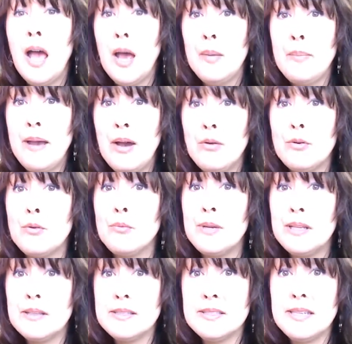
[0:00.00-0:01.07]
about
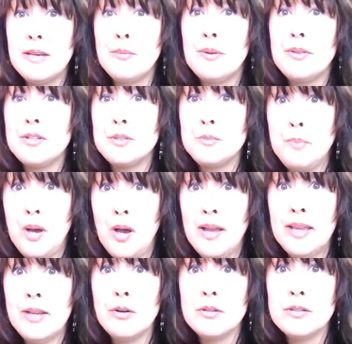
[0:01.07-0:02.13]
real estate, whether it's
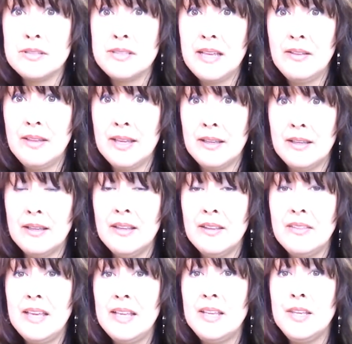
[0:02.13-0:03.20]
buying or selling.
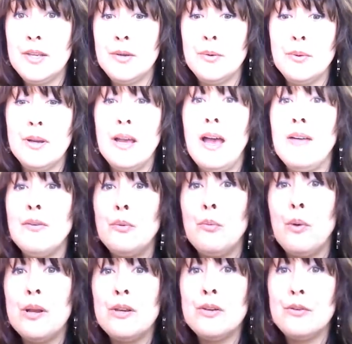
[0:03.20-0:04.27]
Thank you. Have a
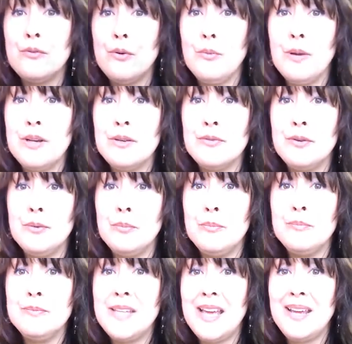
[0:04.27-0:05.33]
wonderful, wonderful
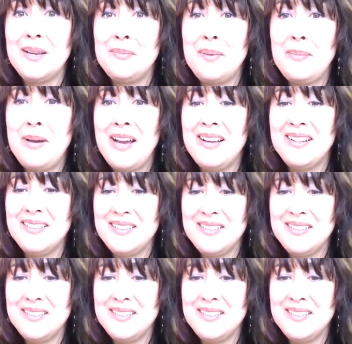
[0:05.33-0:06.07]
day. Bye-bye.